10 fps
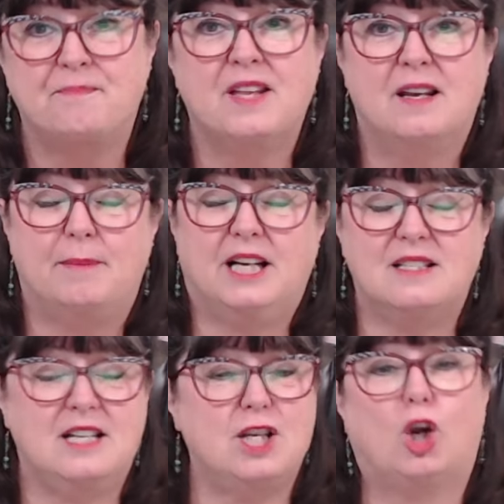because
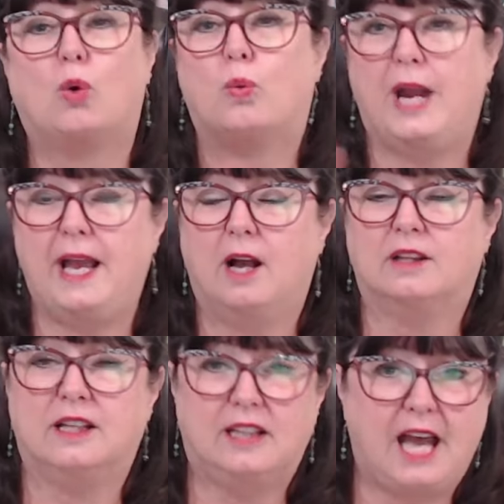that's a great,
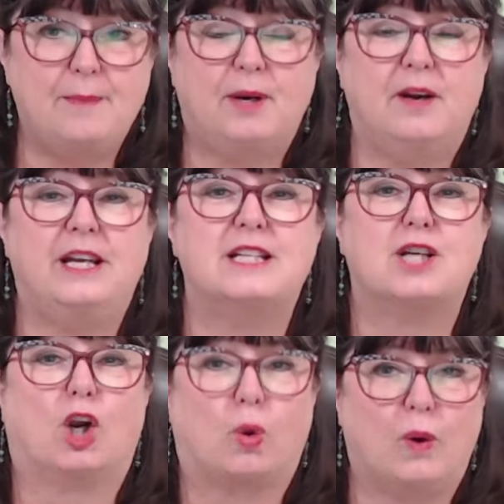the library is a
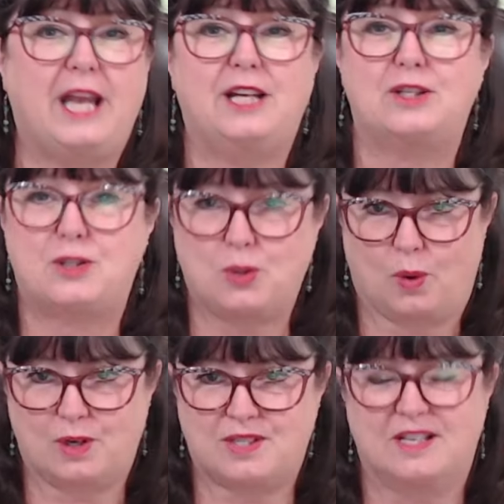great
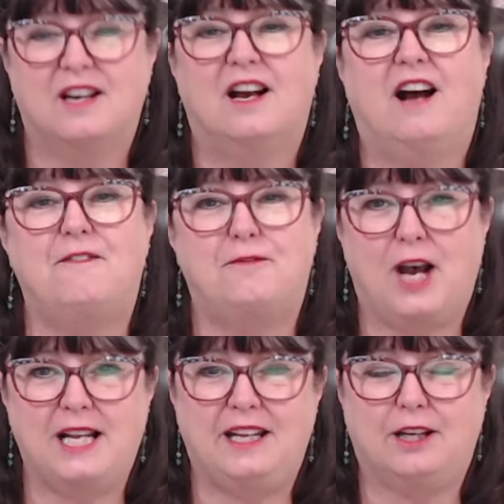source of
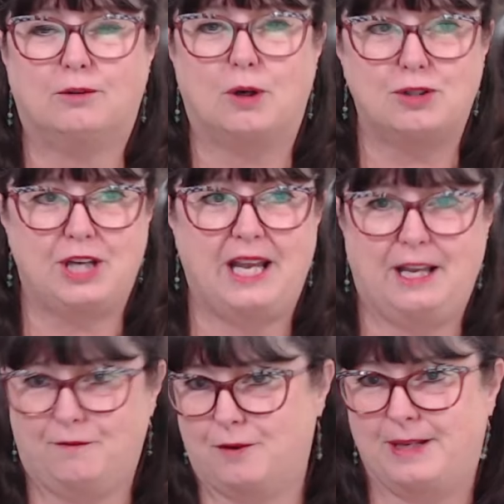finding crochet
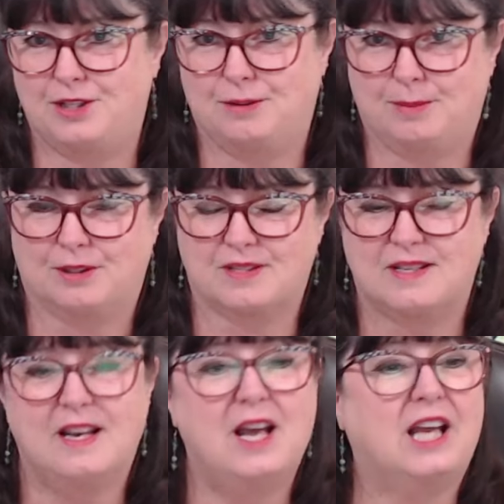information books.
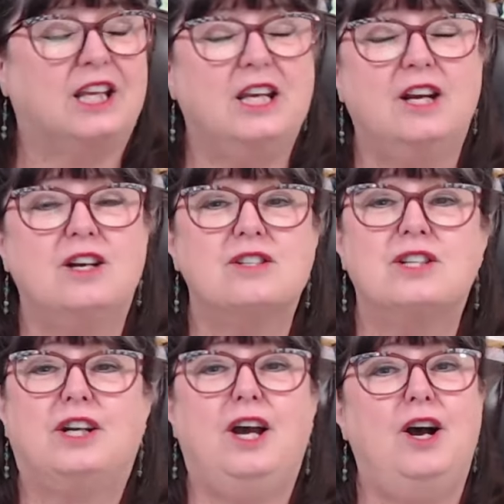Years
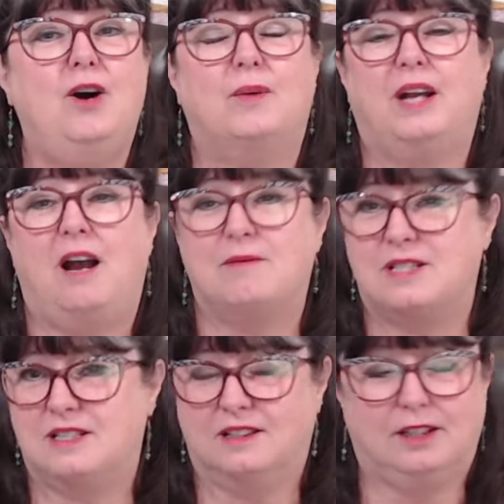ago, when I was
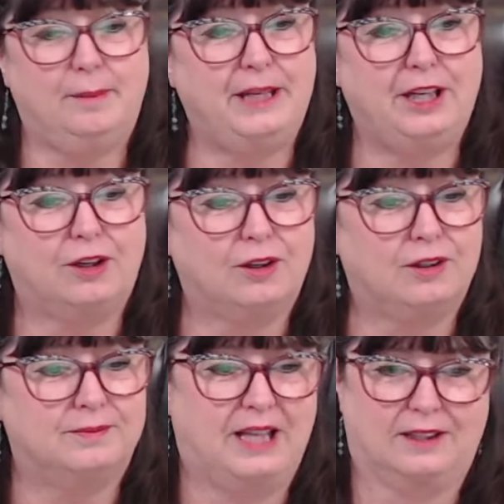a little bitty
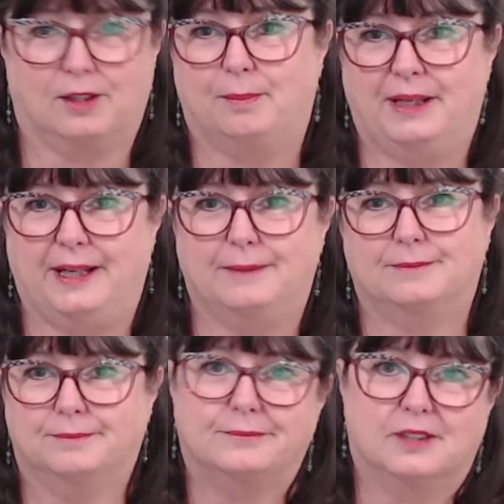girl, not little bitty,
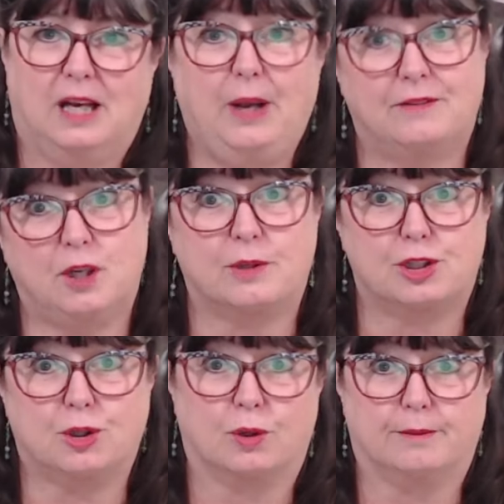well, I was always
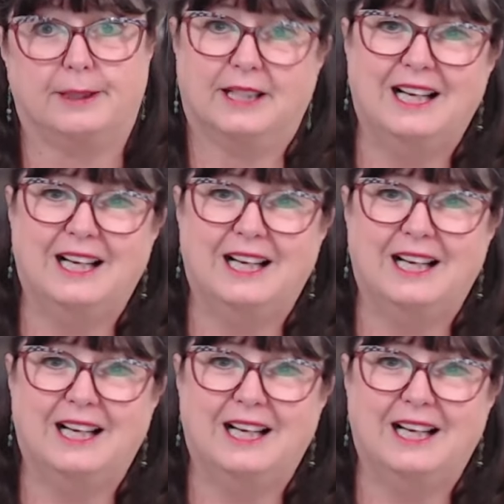short, but